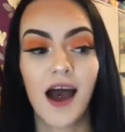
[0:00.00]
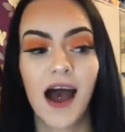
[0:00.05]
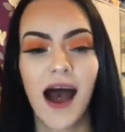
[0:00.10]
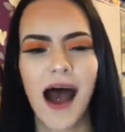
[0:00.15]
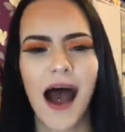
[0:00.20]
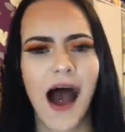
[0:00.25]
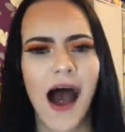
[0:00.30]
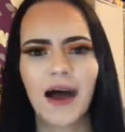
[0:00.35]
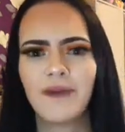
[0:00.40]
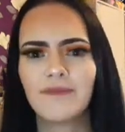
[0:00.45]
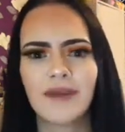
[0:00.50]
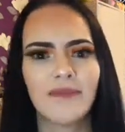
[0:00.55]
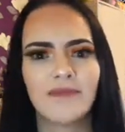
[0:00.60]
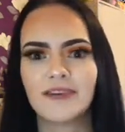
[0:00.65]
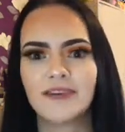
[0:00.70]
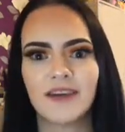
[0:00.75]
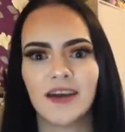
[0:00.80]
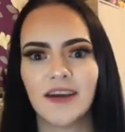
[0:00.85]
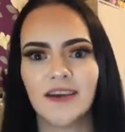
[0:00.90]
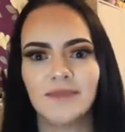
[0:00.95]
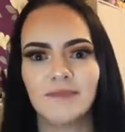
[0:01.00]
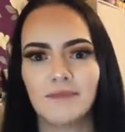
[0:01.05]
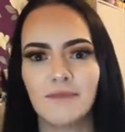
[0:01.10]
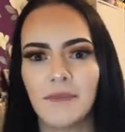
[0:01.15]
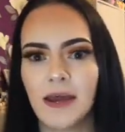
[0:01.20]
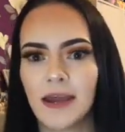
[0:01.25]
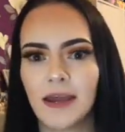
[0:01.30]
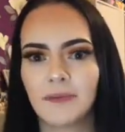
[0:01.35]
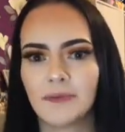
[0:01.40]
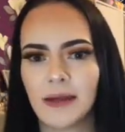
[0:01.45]
I've never done
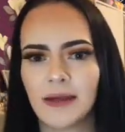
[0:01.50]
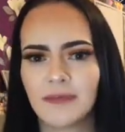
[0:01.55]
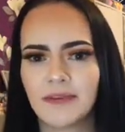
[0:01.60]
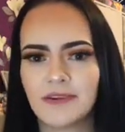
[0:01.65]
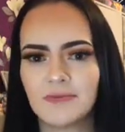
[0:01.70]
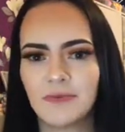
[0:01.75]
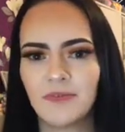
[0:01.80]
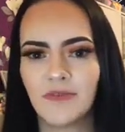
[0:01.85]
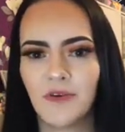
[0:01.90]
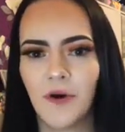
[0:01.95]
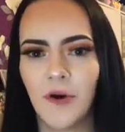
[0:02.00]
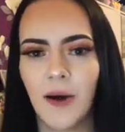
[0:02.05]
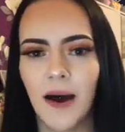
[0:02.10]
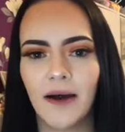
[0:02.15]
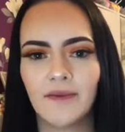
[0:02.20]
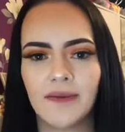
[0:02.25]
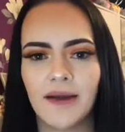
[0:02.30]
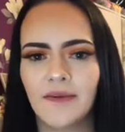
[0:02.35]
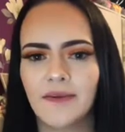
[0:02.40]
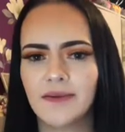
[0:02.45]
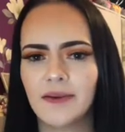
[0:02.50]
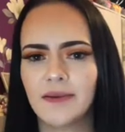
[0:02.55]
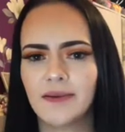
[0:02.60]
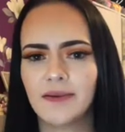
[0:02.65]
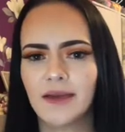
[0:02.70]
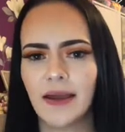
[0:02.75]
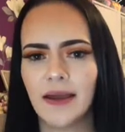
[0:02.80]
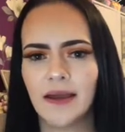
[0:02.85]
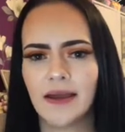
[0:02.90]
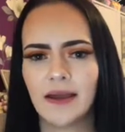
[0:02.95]
makeup like this before. I've never
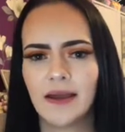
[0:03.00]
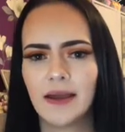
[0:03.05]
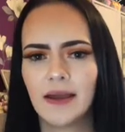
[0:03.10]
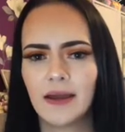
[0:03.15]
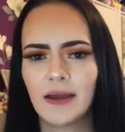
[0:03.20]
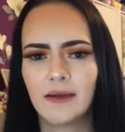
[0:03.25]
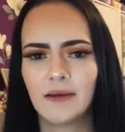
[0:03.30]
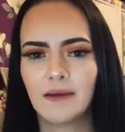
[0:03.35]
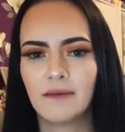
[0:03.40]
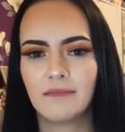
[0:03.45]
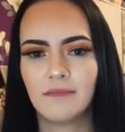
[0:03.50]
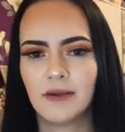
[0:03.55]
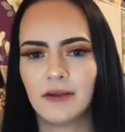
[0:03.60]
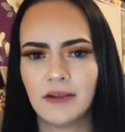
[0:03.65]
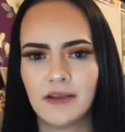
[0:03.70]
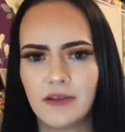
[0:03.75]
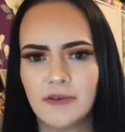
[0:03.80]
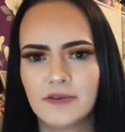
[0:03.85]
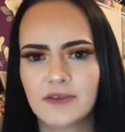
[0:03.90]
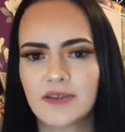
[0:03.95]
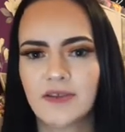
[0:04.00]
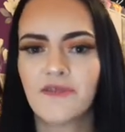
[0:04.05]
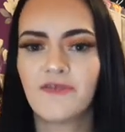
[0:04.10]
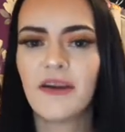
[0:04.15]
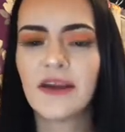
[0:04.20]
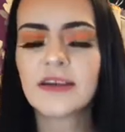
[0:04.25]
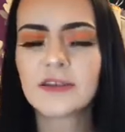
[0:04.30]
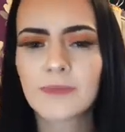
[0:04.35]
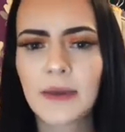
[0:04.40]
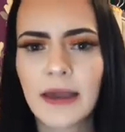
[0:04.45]
done used
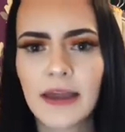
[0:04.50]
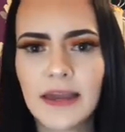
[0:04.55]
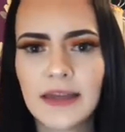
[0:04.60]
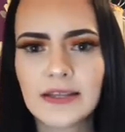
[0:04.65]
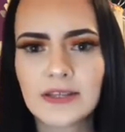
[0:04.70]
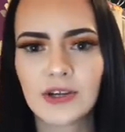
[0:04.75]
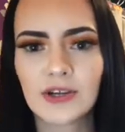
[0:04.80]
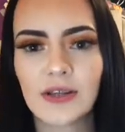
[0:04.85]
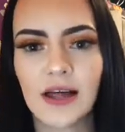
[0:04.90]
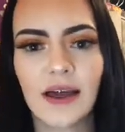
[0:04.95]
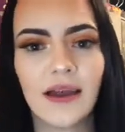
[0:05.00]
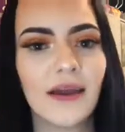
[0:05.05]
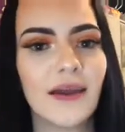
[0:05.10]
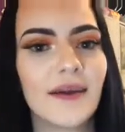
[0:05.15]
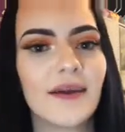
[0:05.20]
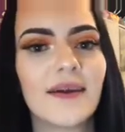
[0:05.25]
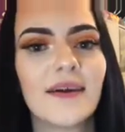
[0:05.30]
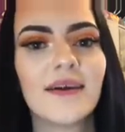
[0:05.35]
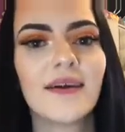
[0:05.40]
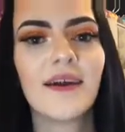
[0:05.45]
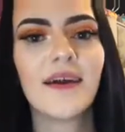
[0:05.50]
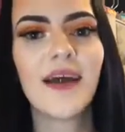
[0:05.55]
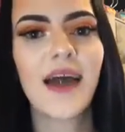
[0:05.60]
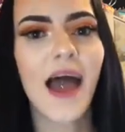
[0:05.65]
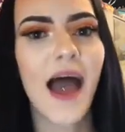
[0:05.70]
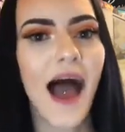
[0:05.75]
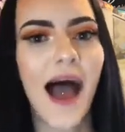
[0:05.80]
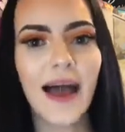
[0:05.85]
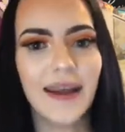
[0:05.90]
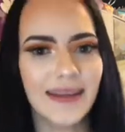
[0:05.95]
face paints or
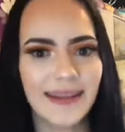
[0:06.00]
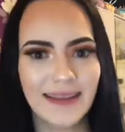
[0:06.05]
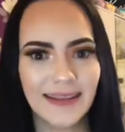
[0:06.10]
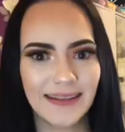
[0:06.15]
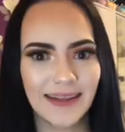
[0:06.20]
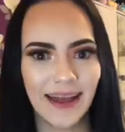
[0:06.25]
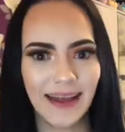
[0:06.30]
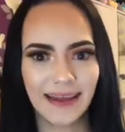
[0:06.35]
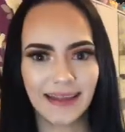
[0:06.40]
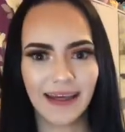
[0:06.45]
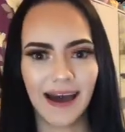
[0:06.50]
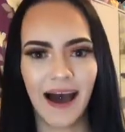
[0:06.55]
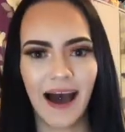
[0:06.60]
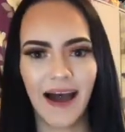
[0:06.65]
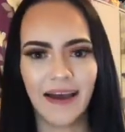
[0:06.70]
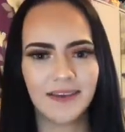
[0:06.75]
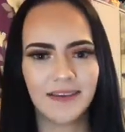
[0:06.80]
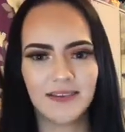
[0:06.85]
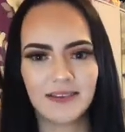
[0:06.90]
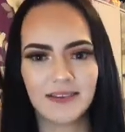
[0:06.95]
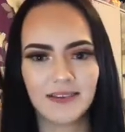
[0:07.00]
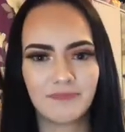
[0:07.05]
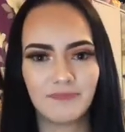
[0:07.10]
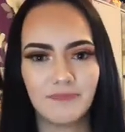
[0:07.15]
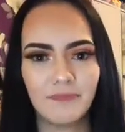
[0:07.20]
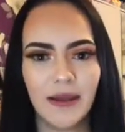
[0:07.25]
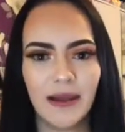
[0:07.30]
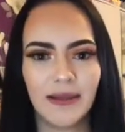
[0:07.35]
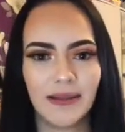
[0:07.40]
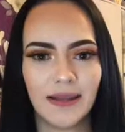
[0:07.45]
anything like that. I just
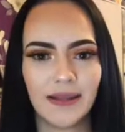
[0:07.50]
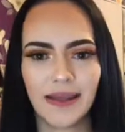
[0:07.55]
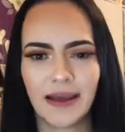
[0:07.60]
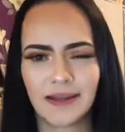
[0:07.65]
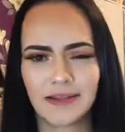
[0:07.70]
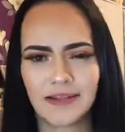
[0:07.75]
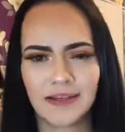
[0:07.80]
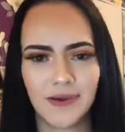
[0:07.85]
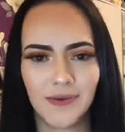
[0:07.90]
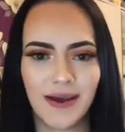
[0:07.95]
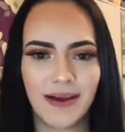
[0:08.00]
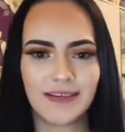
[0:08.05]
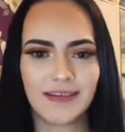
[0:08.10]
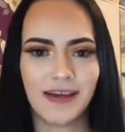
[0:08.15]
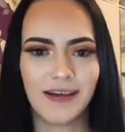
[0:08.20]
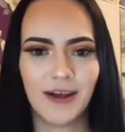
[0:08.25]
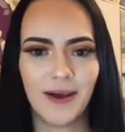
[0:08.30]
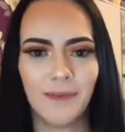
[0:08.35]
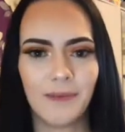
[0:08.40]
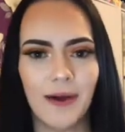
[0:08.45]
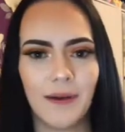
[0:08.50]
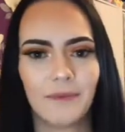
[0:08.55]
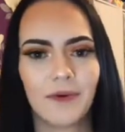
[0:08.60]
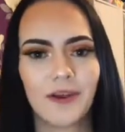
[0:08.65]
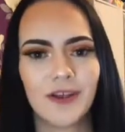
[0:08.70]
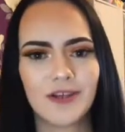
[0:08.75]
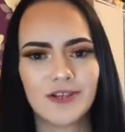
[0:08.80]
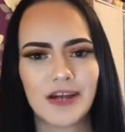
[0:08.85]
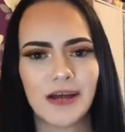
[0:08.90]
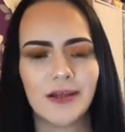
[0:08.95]
mainly like to do eyeshadow, but I'm
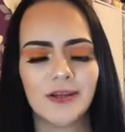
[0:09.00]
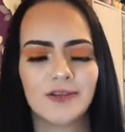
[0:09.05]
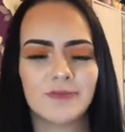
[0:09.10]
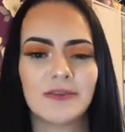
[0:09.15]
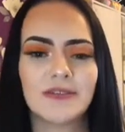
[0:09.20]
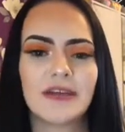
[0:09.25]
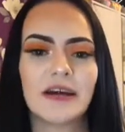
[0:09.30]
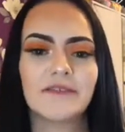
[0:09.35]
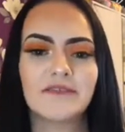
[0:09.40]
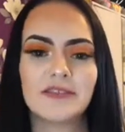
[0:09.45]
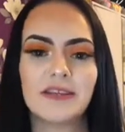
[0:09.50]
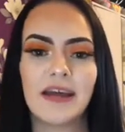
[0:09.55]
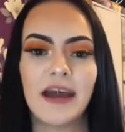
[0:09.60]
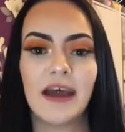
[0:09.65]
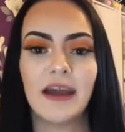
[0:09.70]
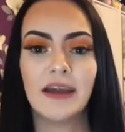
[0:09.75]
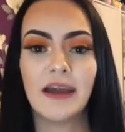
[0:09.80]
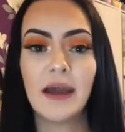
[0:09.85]
going to challenge myself today.